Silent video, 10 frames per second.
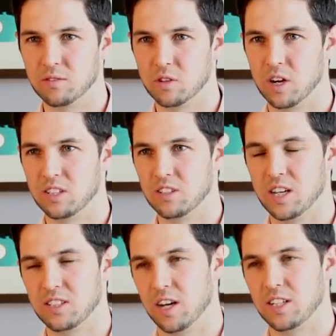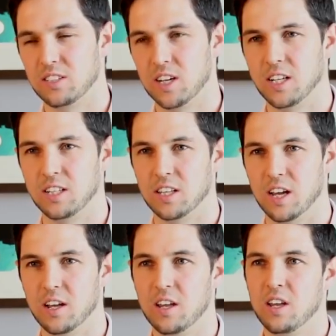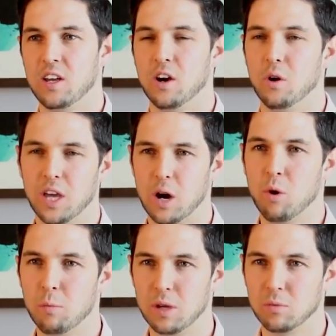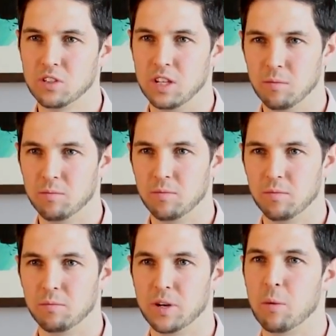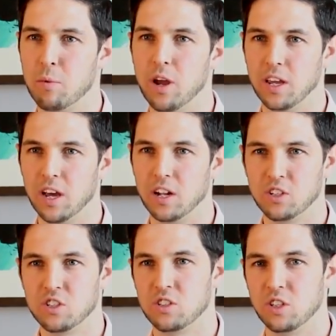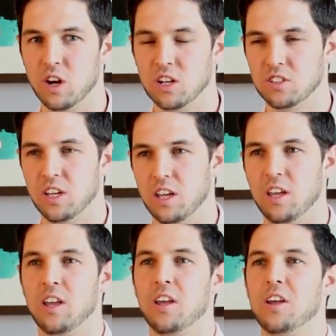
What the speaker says: So I decided that, okay, I won't be a Muslim, but I'll pray. I'll just, you know, I'll say,